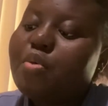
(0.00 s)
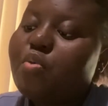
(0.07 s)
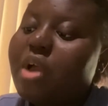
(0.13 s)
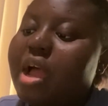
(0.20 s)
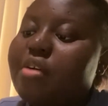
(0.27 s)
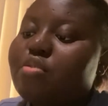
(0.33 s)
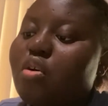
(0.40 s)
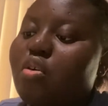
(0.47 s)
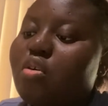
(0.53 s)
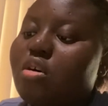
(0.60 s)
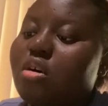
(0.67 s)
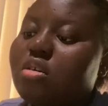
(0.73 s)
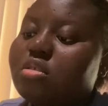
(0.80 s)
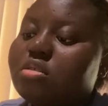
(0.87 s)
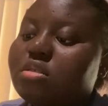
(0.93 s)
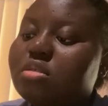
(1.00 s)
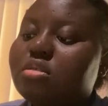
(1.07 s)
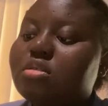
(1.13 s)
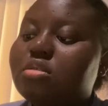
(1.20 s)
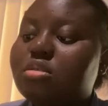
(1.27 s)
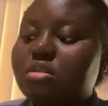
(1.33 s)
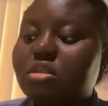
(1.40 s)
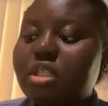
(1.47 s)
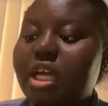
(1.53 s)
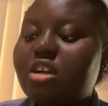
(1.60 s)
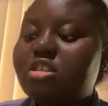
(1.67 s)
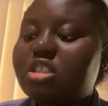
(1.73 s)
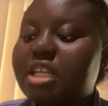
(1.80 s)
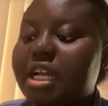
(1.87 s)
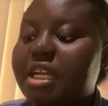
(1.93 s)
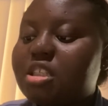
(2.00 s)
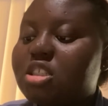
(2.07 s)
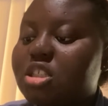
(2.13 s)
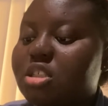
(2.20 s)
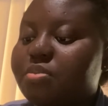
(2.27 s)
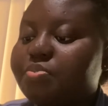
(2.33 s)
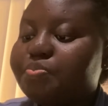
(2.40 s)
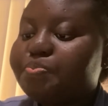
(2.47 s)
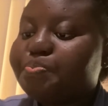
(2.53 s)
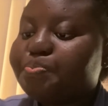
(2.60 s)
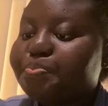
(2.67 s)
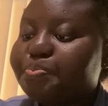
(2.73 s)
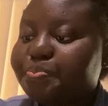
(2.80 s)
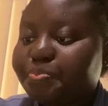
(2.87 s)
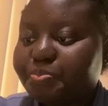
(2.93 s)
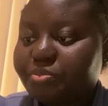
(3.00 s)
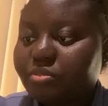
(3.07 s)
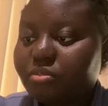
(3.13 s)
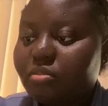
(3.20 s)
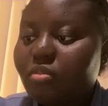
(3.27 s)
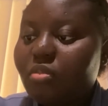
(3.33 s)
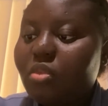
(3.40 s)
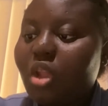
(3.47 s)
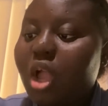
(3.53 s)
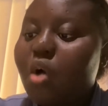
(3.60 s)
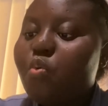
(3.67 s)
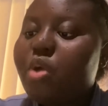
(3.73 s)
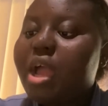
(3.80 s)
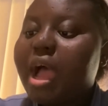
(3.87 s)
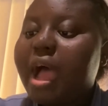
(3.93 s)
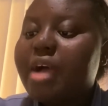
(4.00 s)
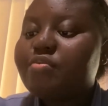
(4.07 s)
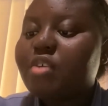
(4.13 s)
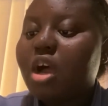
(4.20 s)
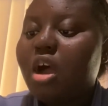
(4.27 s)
We have oral decongestion, we have